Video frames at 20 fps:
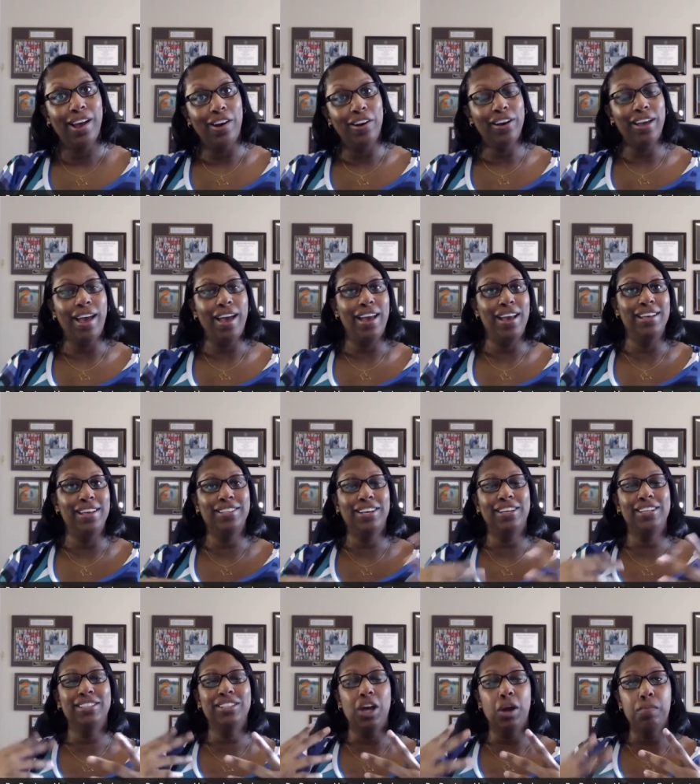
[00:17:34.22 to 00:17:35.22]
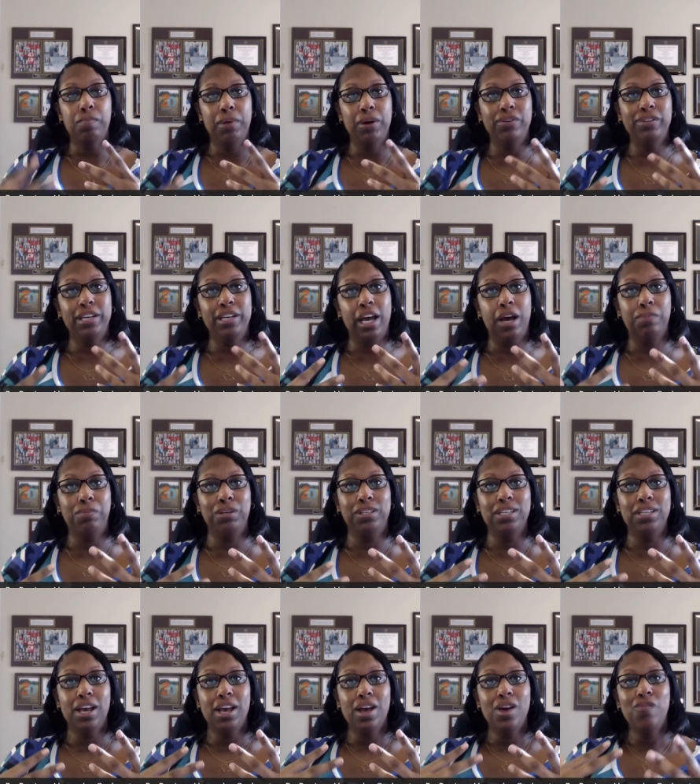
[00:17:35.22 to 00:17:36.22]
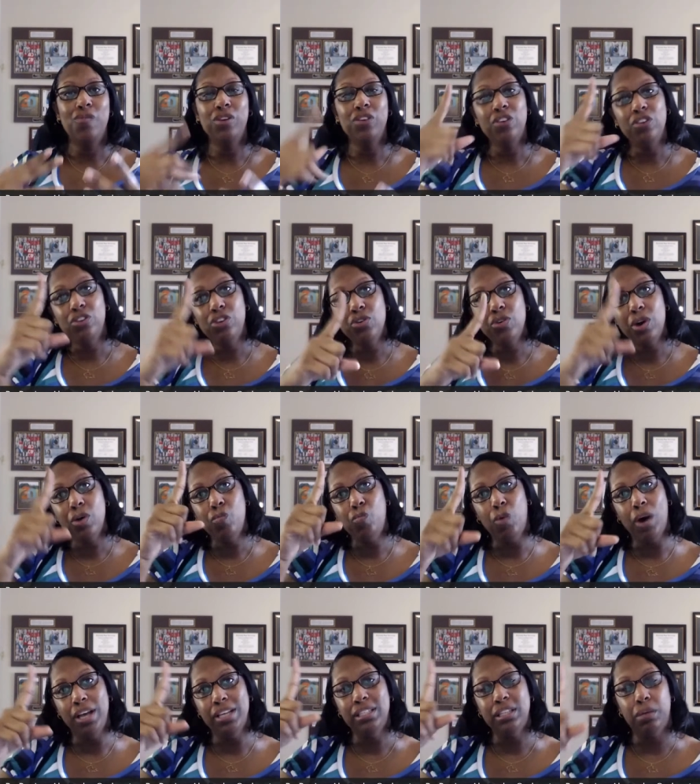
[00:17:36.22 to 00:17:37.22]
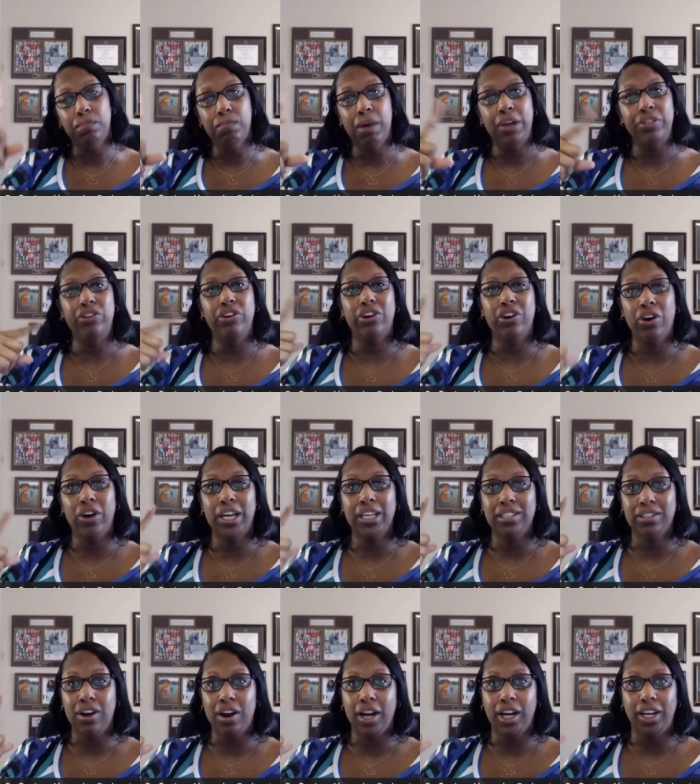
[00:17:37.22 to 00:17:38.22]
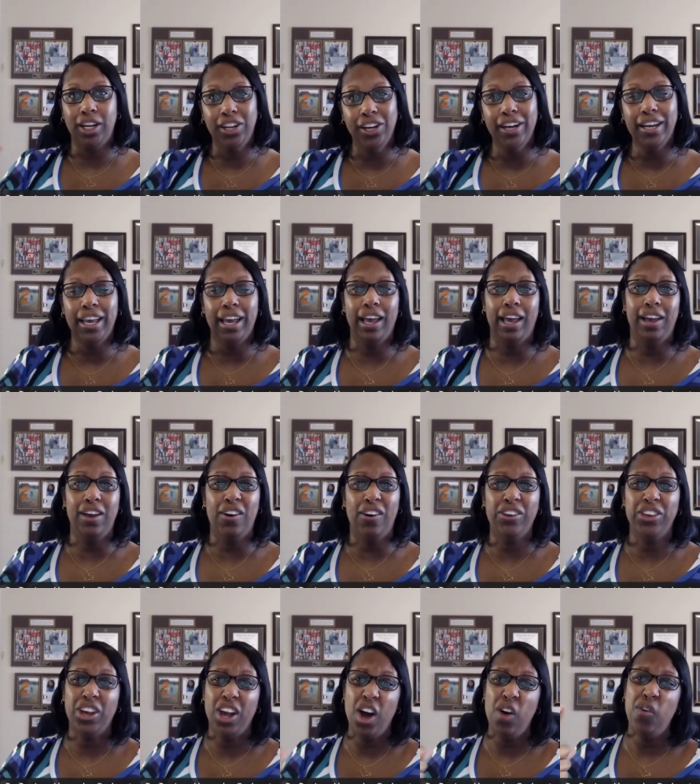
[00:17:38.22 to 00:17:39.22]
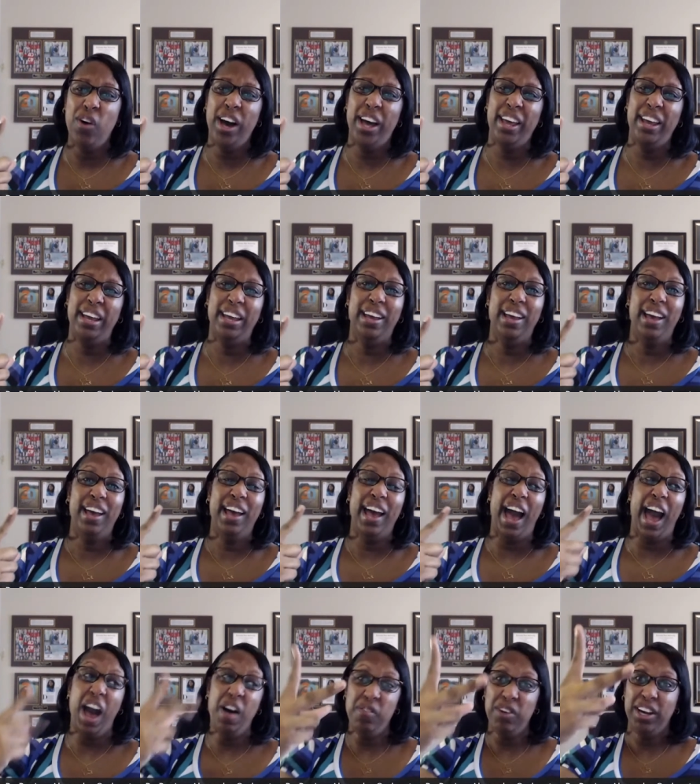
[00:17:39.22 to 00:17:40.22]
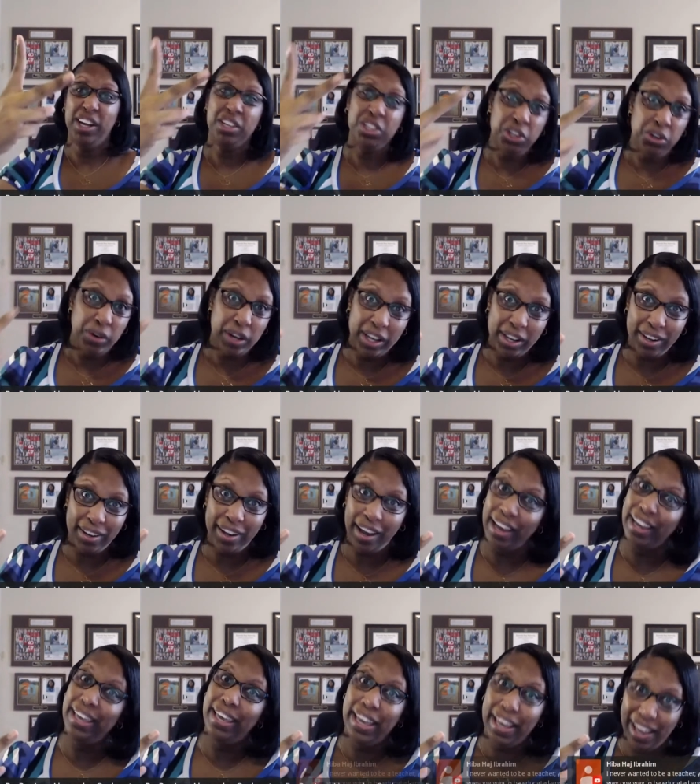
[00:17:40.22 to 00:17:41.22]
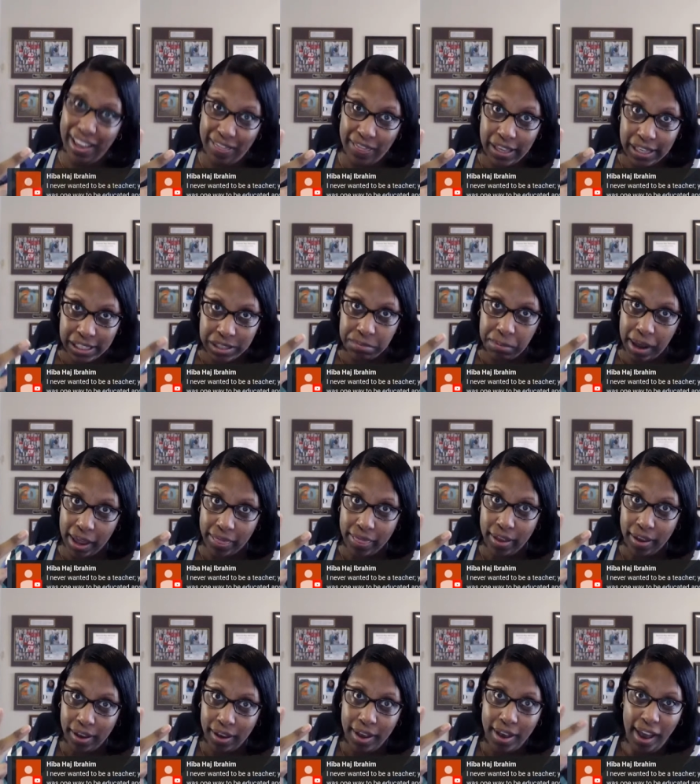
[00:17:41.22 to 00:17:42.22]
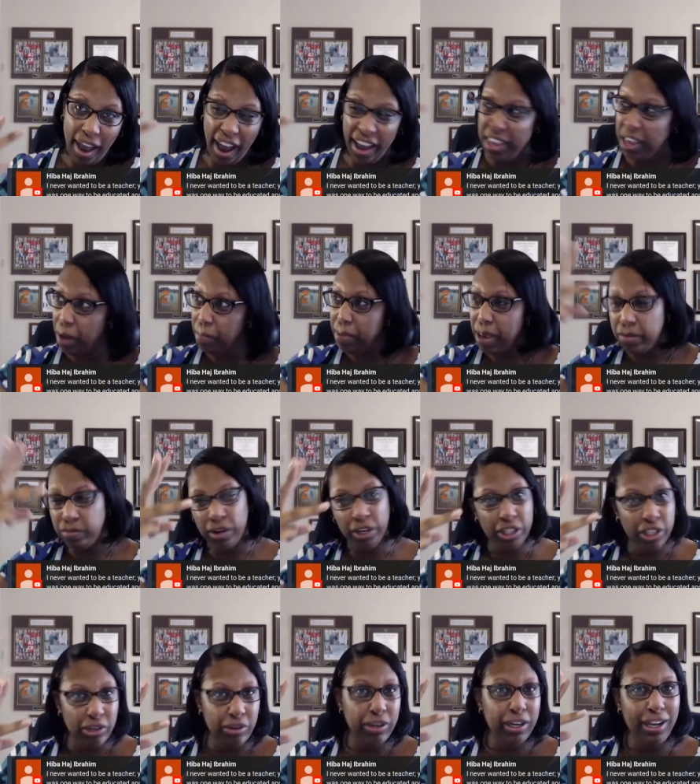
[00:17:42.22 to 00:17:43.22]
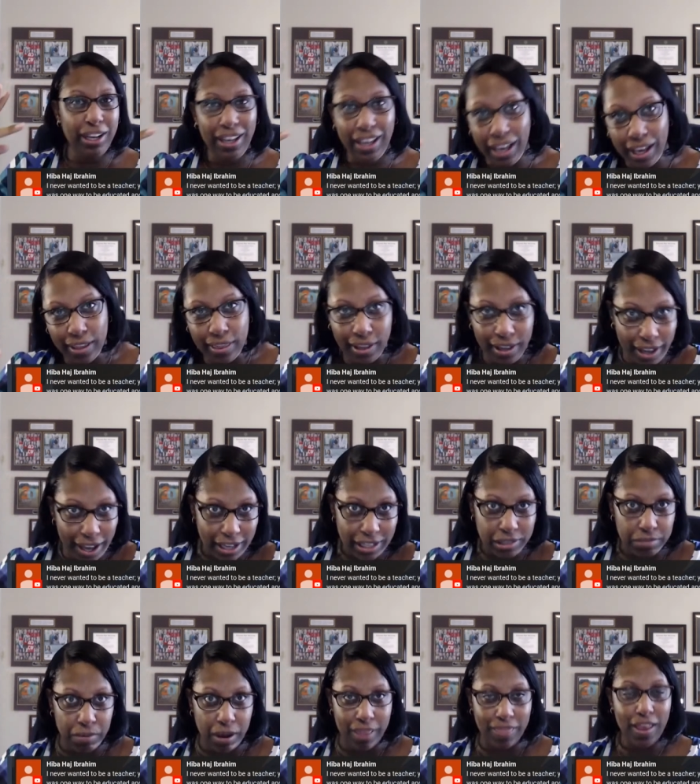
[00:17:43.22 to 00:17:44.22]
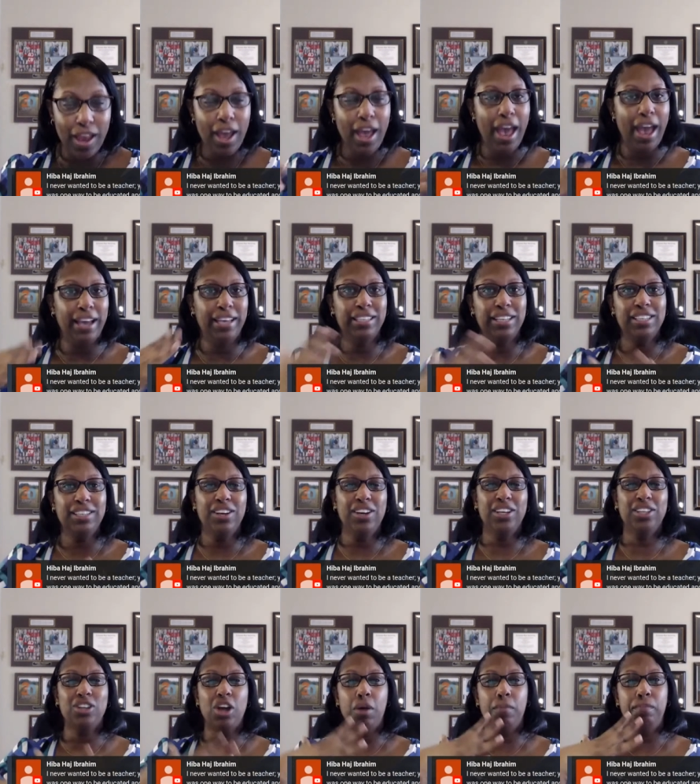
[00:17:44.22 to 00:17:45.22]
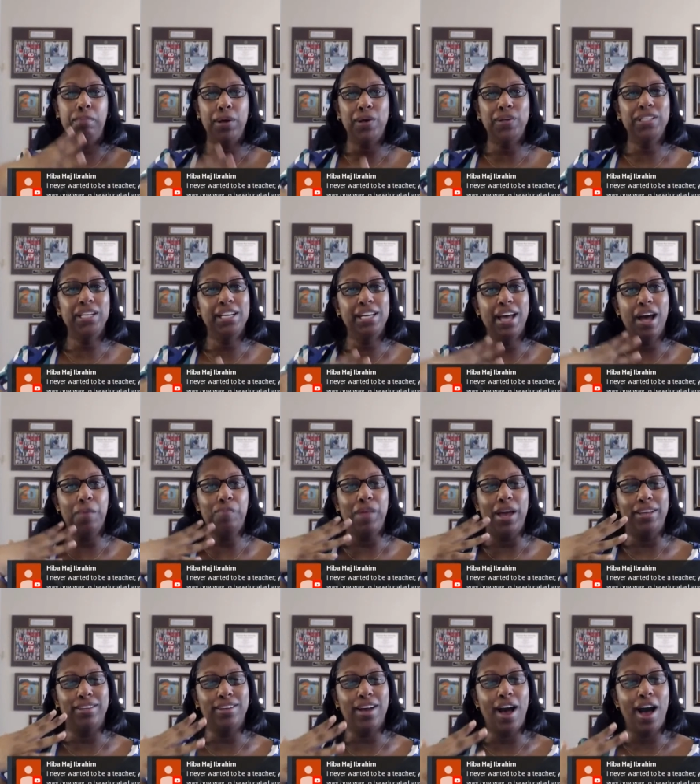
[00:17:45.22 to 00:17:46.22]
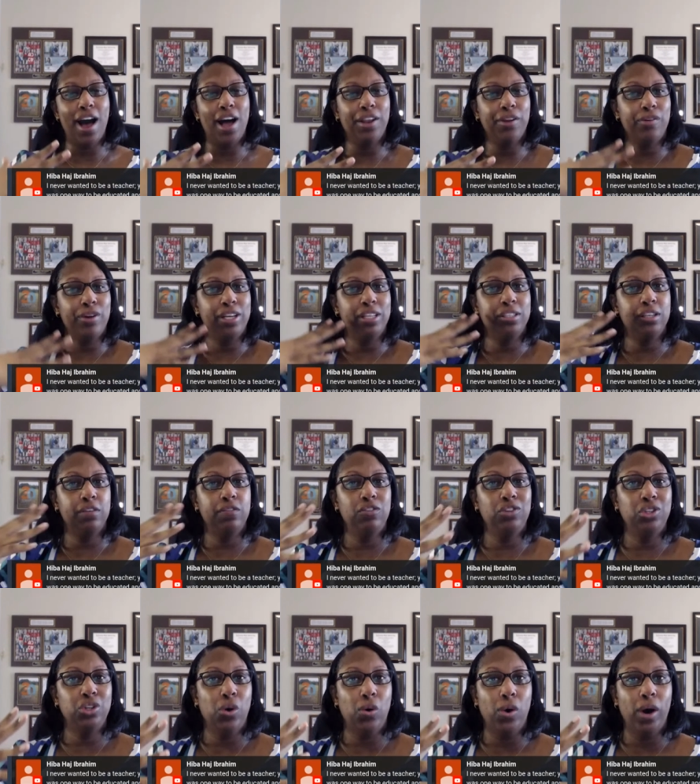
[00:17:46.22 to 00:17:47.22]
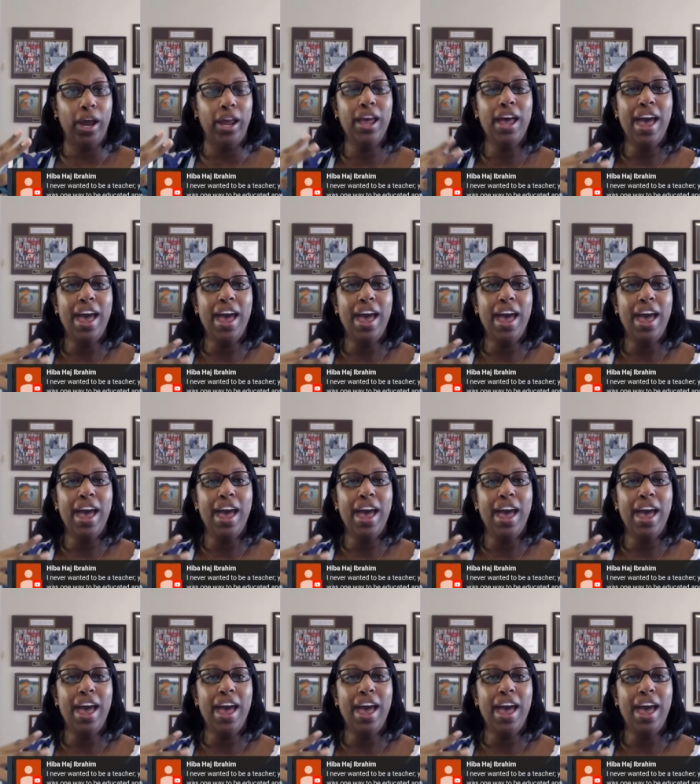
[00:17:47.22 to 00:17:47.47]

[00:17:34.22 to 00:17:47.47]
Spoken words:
Okay, it's going to start building up, because when you do it once a month, you're going to start looking and going, you know what? I want to do it again this month. And y'all may want to do it again the next month. And it's just going to start building up that tolerance of joy.